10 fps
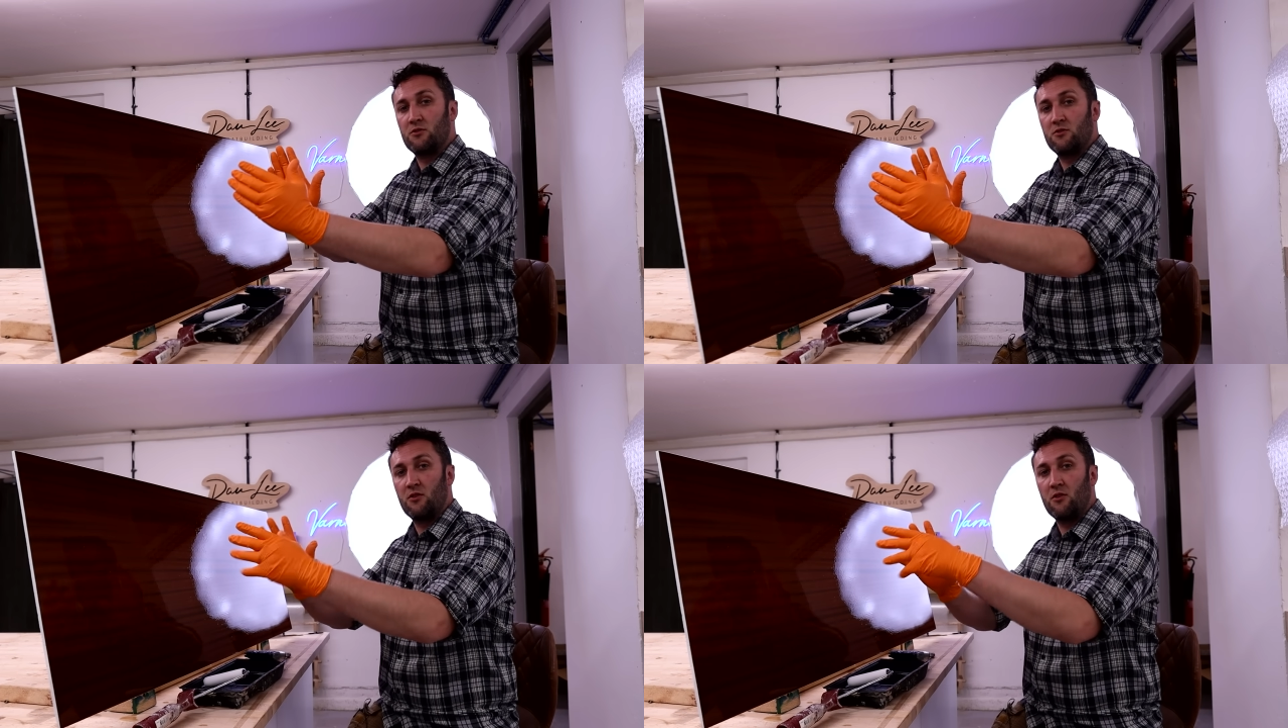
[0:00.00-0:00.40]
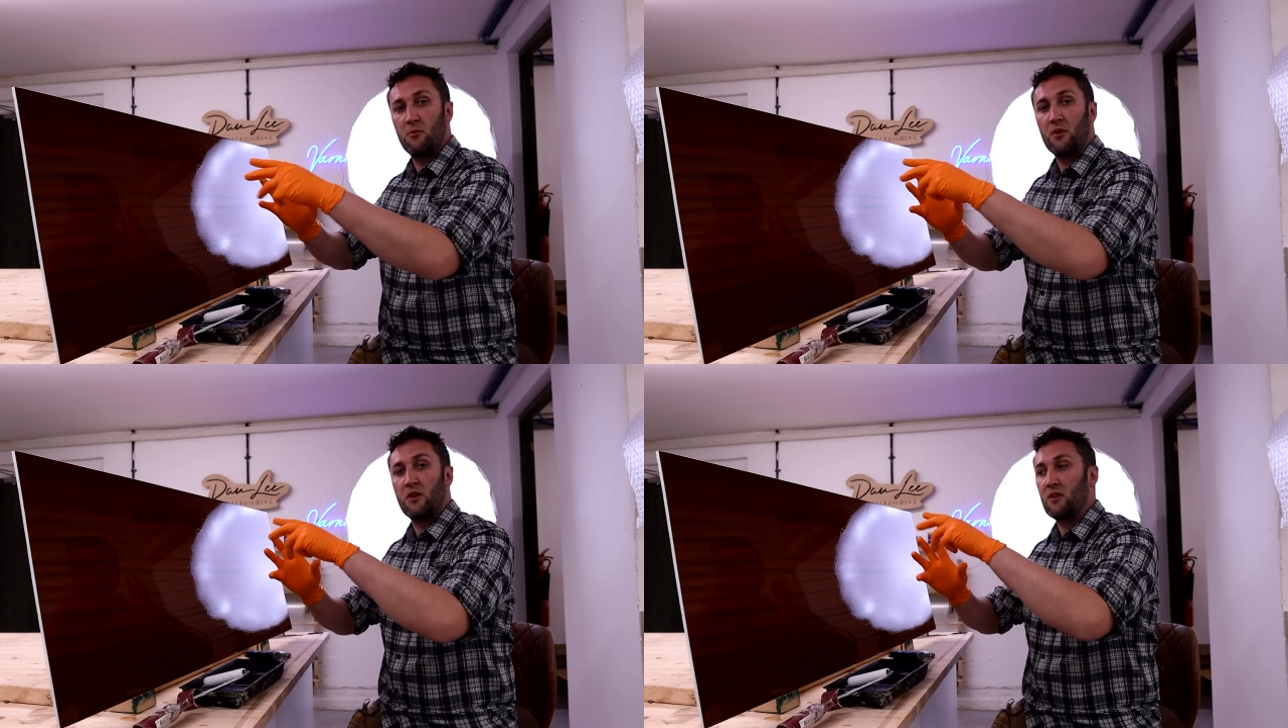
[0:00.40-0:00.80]
so that
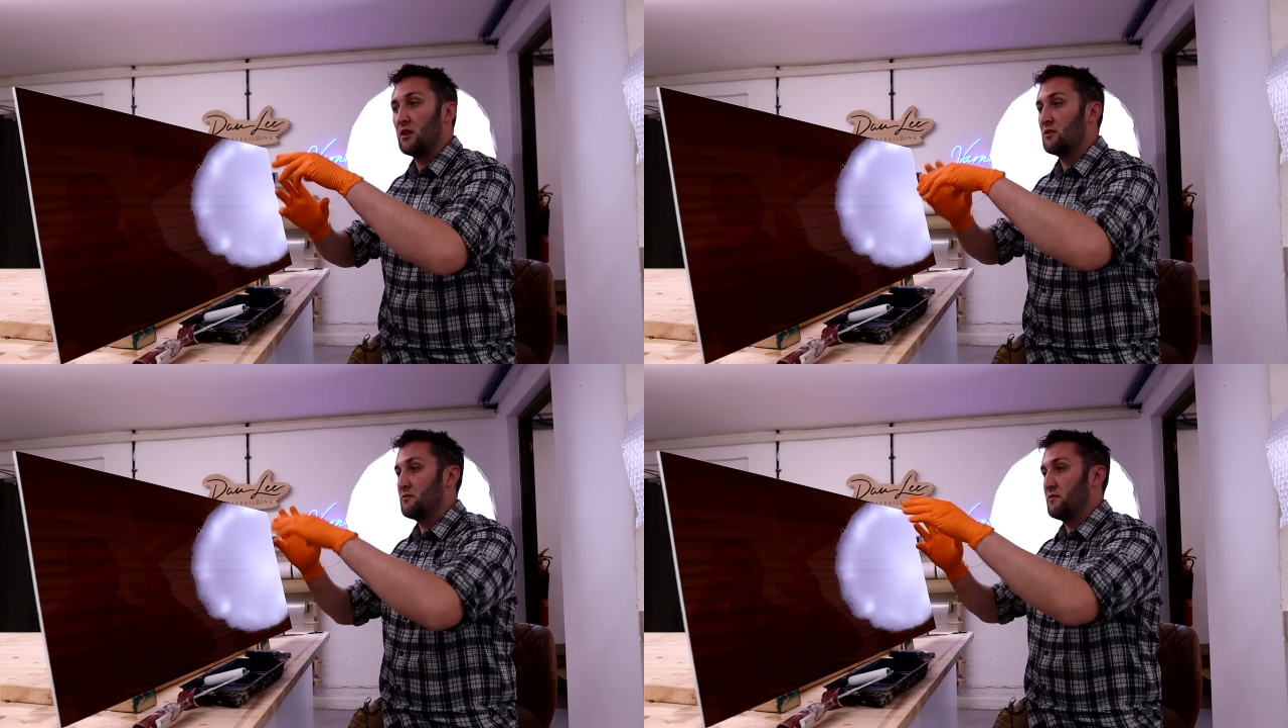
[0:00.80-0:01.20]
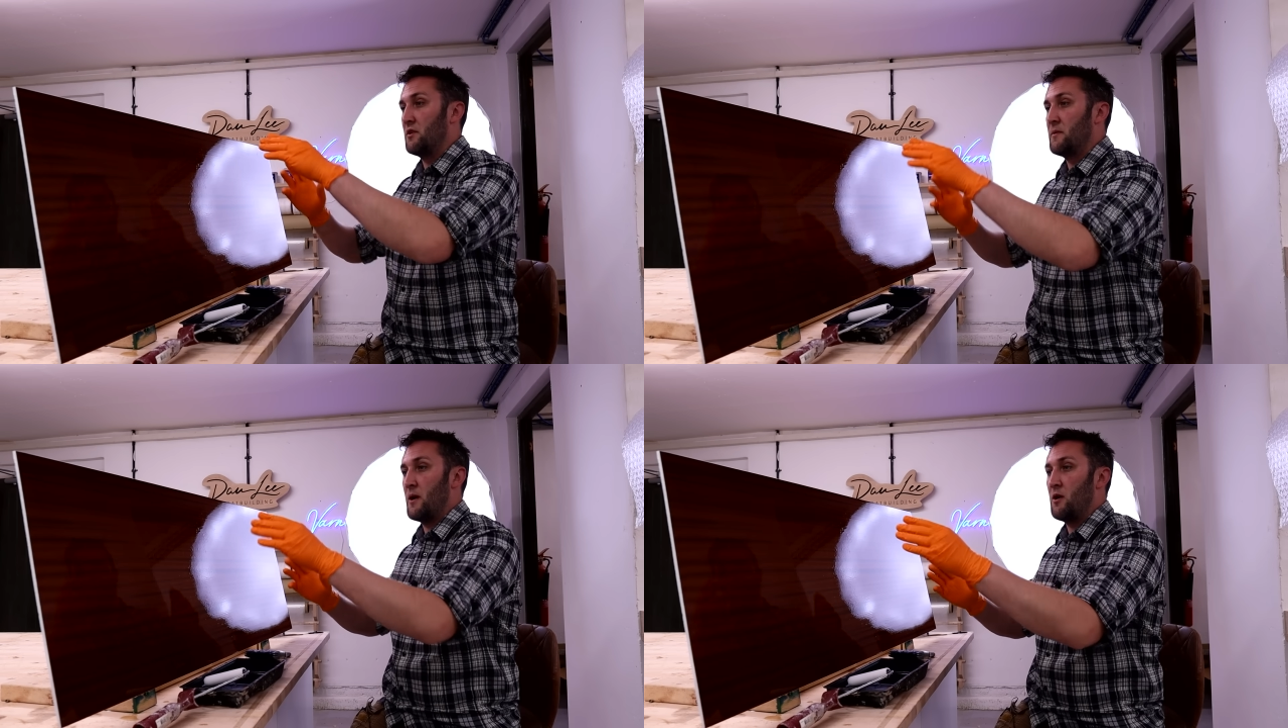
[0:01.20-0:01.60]
we can then
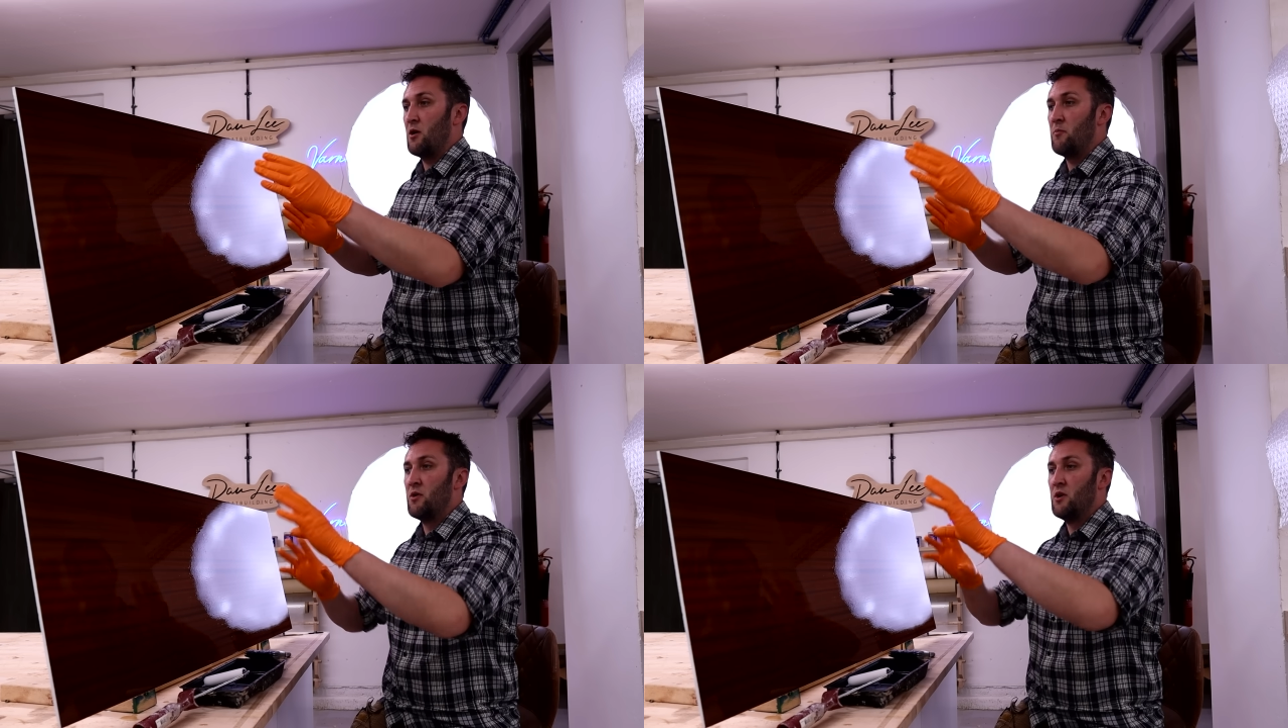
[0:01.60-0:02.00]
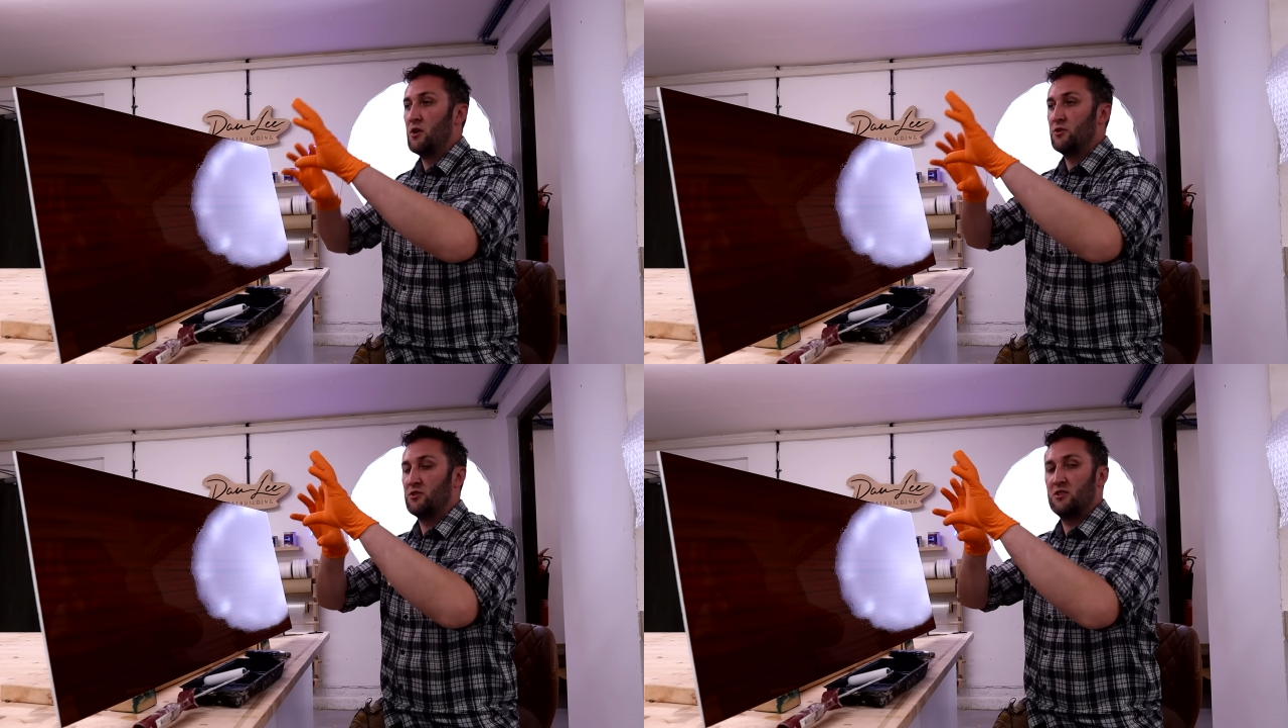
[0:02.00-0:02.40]
divide that up
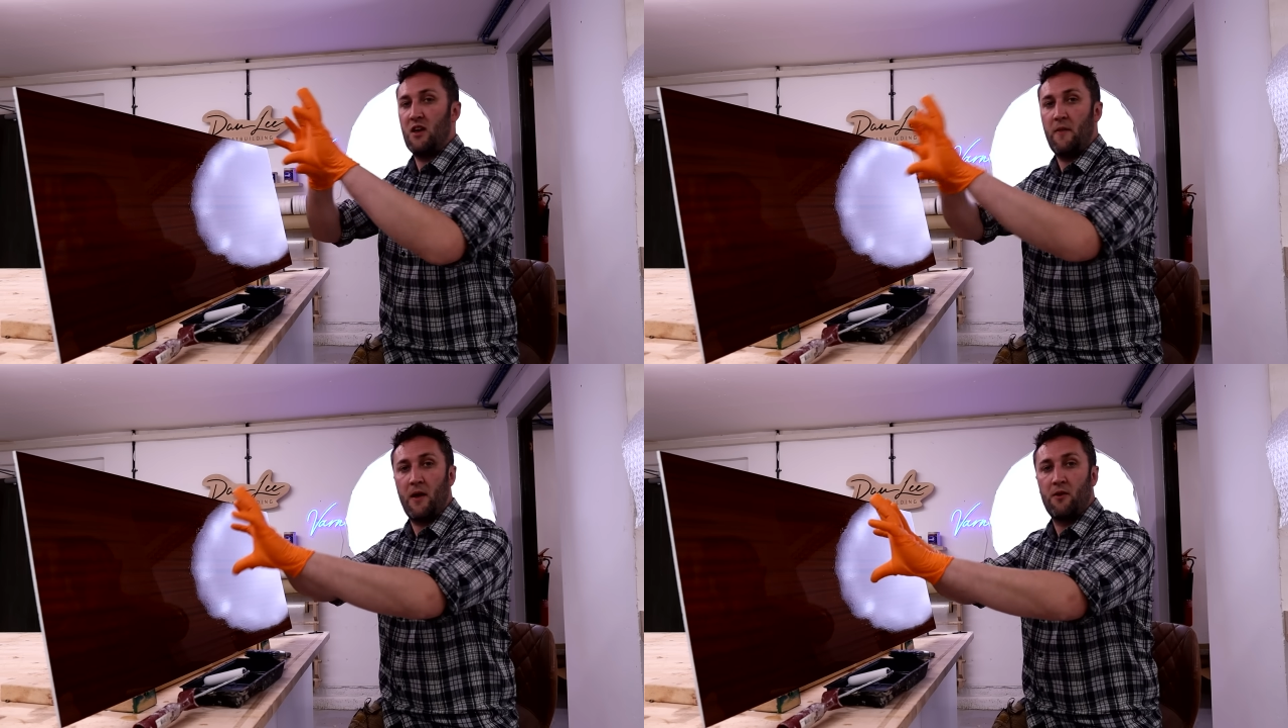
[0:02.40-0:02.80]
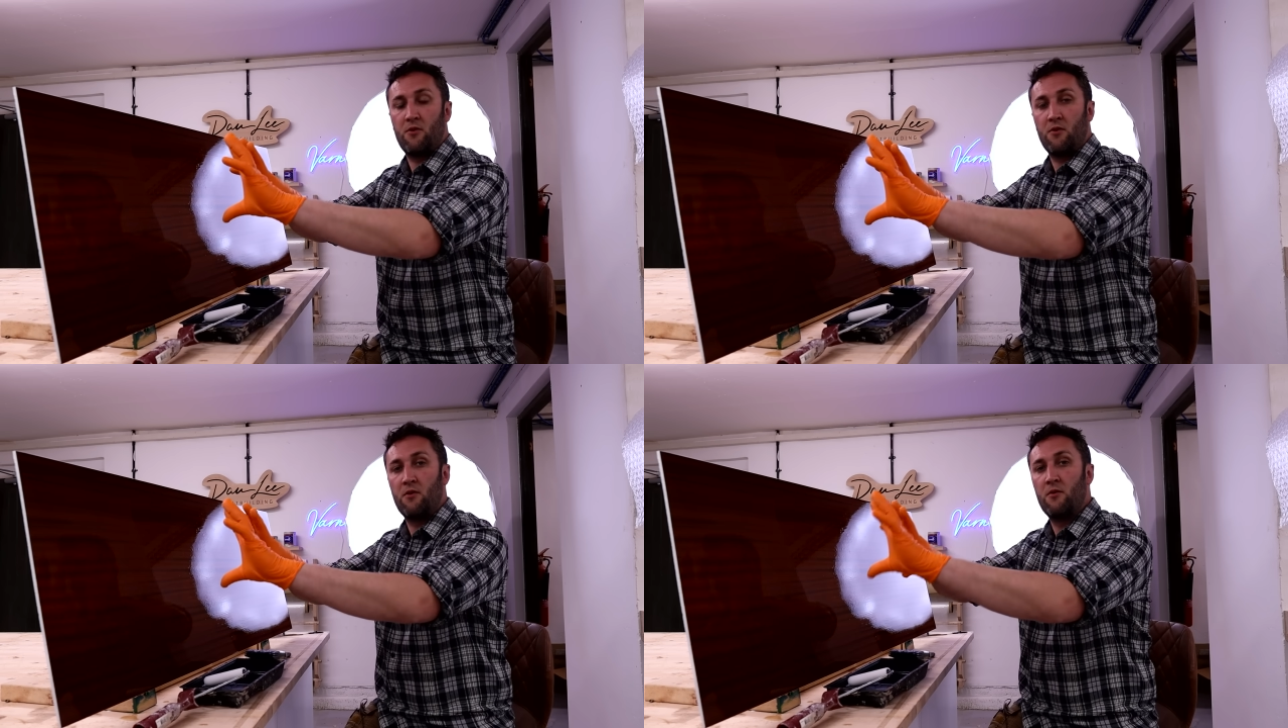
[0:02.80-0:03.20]
and just get that
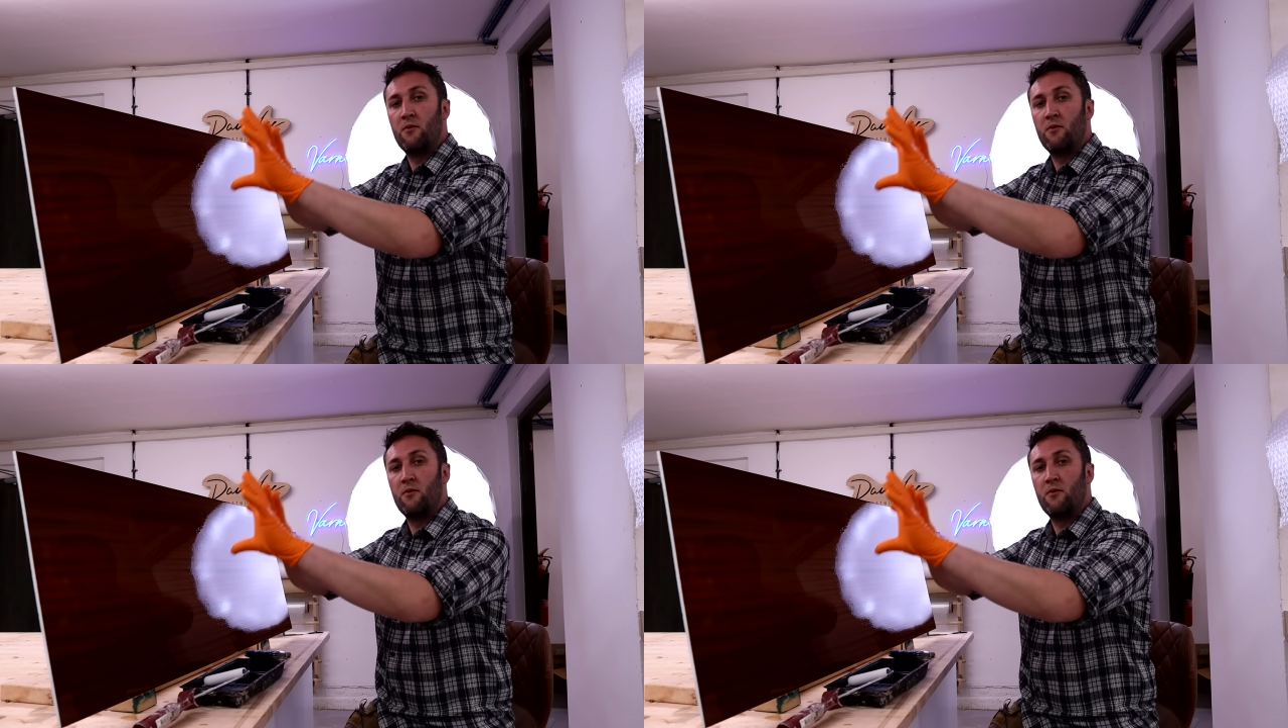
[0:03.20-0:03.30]
on,